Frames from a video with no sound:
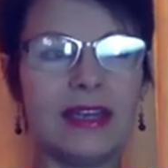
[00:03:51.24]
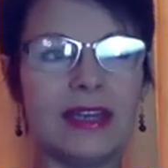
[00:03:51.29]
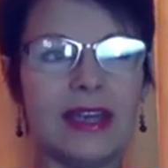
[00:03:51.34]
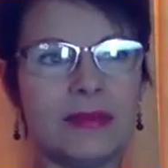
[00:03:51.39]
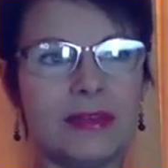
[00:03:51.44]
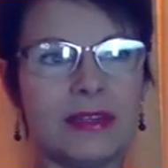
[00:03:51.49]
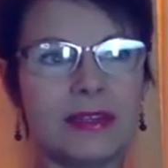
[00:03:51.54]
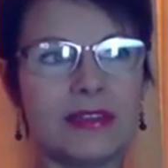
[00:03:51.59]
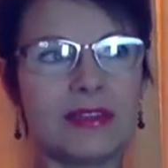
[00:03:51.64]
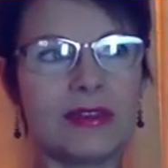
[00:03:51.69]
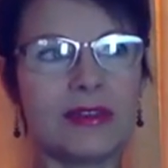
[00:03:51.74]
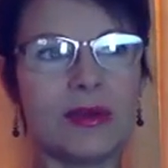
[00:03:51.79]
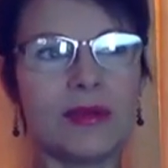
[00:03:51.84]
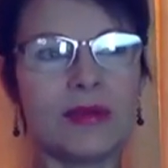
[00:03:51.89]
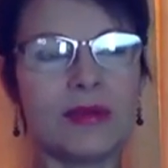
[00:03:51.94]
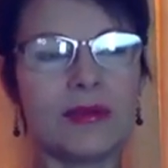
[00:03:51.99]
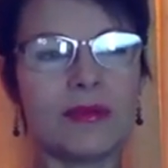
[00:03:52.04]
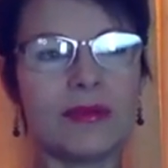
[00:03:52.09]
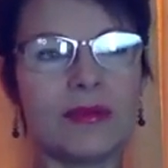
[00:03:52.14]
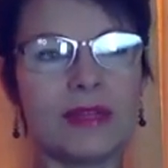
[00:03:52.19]

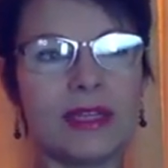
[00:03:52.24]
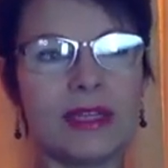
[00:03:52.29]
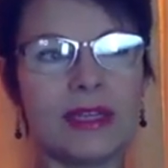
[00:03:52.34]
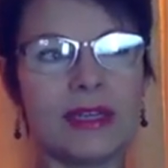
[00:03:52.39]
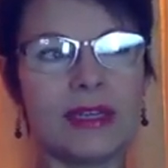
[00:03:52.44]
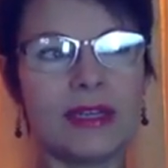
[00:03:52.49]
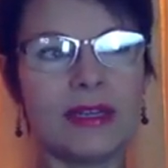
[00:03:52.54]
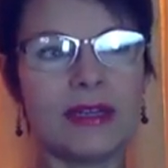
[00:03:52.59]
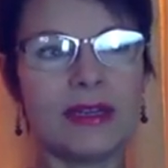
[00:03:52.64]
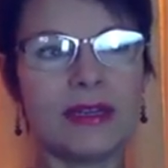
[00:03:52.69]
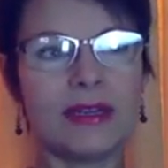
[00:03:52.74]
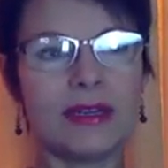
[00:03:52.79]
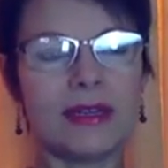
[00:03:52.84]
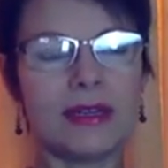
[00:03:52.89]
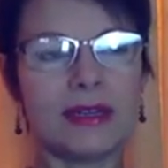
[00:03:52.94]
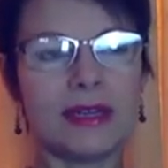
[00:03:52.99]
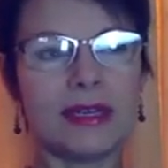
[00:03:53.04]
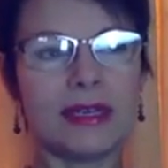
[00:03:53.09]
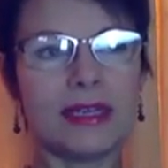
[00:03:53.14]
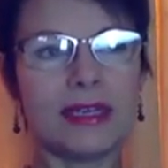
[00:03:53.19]
So the
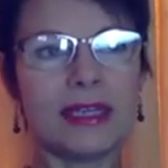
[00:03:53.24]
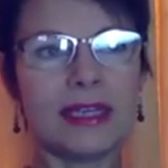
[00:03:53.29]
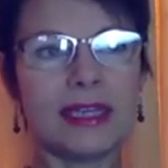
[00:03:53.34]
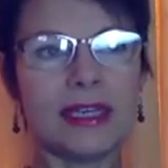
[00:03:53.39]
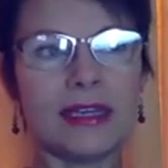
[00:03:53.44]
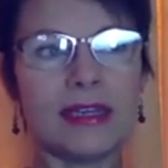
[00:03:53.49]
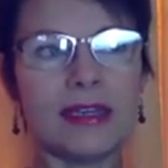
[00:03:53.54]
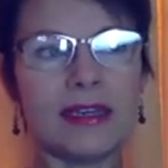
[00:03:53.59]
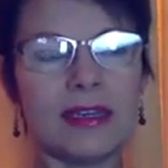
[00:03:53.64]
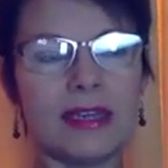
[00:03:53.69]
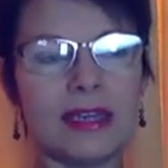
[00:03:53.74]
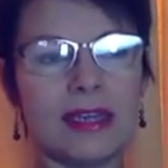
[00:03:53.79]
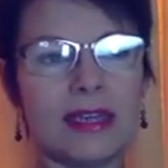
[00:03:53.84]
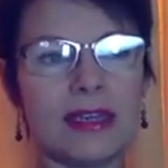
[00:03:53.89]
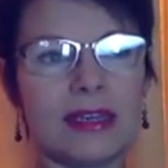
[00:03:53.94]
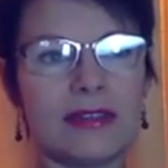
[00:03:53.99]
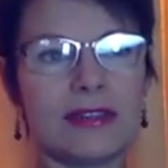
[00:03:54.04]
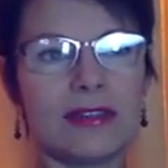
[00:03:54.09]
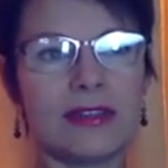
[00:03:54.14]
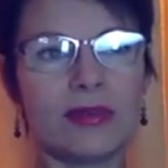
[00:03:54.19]
key
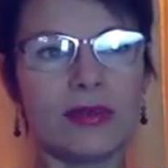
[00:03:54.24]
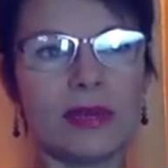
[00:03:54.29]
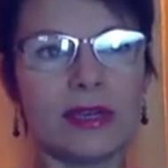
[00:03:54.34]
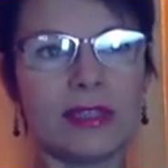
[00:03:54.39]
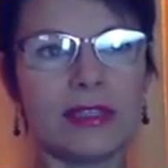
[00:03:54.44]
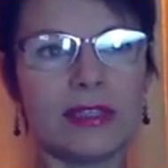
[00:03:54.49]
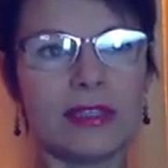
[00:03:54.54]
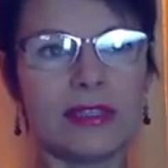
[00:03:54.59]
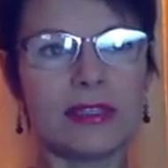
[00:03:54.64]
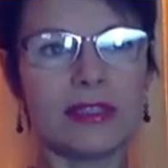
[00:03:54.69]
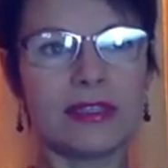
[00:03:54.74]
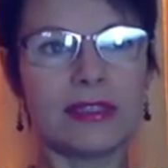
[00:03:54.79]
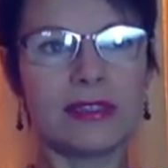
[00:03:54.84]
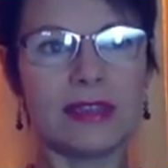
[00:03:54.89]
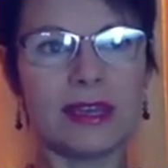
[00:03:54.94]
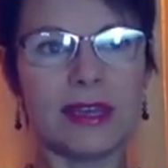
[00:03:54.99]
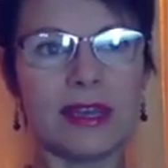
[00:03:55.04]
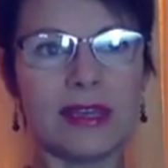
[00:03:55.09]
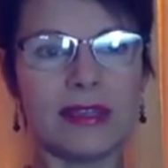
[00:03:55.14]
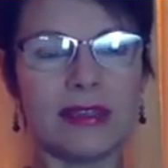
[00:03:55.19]
is to
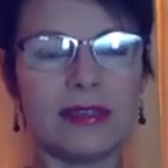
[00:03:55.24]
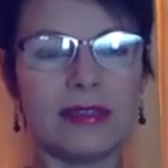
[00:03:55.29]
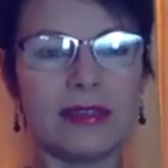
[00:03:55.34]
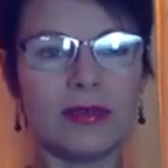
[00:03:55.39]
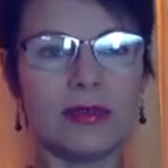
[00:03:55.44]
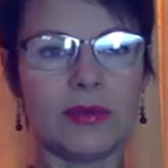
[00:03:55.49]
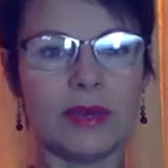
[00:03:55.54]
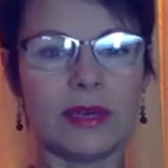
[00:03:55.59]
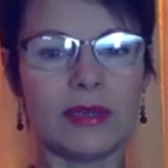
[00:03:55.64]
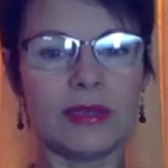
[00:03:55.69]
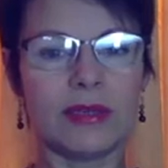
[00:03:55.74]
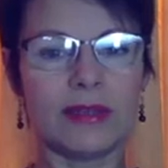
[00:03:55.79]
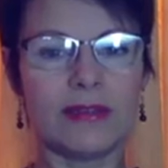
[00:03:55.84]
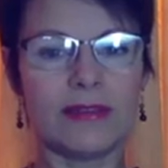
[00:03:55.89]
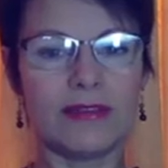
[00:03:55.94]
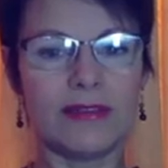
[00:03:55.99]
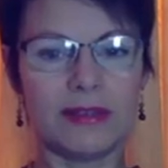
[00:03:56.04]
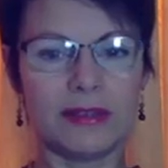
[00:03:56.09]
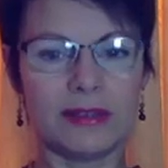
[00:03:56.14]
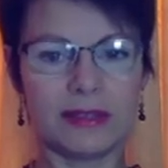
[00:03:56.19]
understand where the
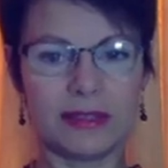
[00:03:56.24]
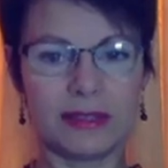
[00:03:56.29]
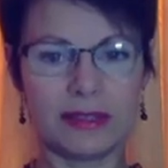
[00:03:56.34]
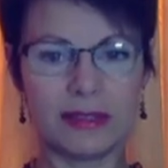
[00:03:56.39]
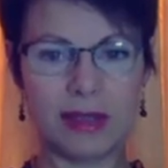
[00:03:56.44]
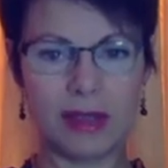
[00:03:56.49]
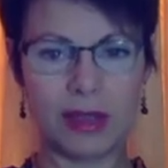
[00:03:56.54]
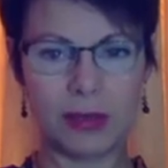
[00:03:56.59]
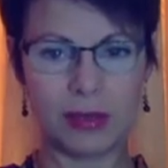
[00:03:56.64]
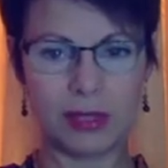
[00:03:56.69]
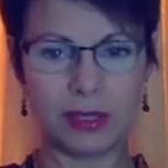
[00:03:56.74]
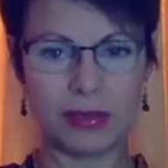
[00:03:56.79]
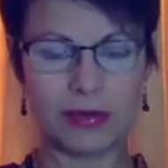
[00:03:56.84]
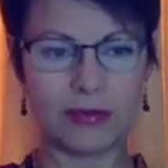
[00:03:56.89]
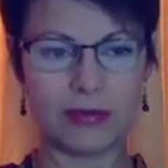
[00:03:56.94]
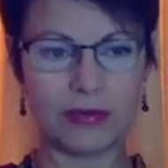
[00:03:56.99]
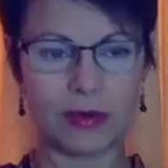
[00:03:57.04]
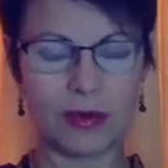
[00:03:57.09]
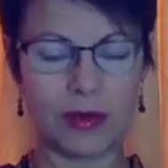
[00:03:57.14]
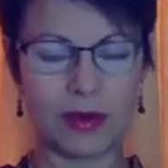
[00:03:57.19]
fear is coming
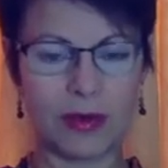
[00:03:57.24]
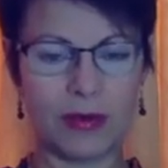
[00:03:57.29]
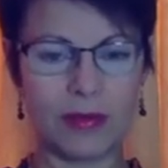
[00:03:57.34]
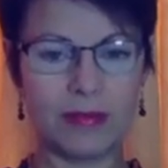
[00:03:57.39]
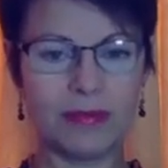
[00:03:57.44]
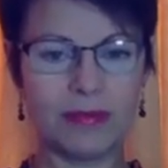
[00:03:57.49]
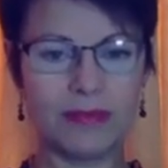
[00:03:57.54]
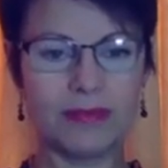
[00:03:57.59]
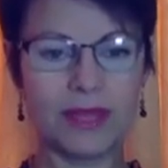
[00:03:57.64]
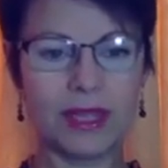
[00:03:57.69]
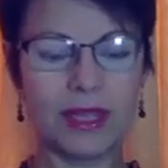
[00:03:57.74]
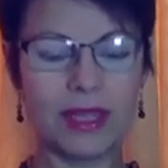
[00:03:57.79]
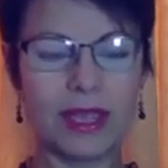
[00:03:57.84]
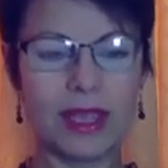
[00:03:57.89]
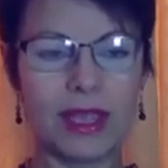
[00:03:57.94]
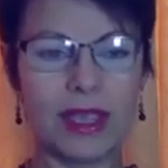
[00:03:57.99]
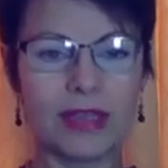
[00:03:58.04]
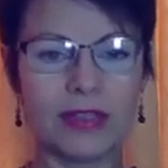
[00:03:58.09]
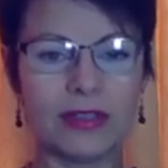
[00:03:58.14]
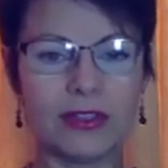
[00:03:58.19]
from
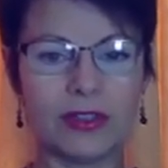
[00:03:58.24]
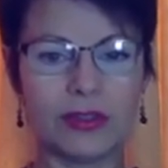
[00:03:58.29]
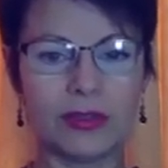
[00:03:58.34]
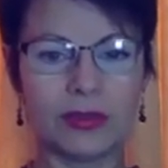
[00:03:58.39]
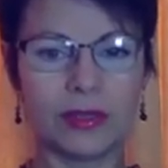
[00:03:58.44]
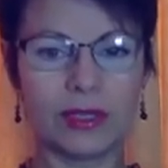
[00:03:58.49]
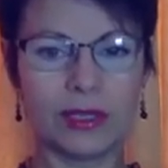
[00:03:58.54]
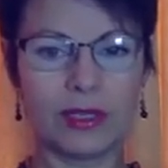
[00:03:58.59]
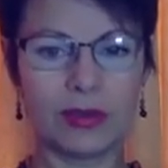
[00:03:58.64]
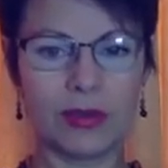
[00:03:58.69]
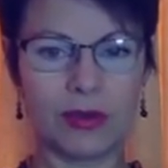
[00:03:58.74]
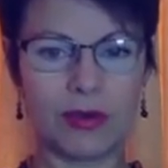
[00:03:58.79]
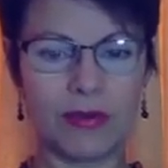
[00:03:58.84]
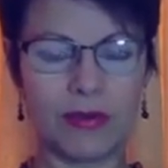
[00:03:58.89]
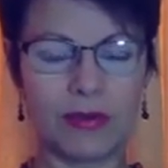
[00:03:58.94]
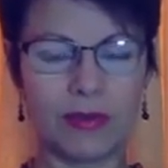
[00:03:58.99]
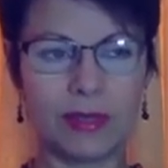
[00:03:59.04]
and tune it off,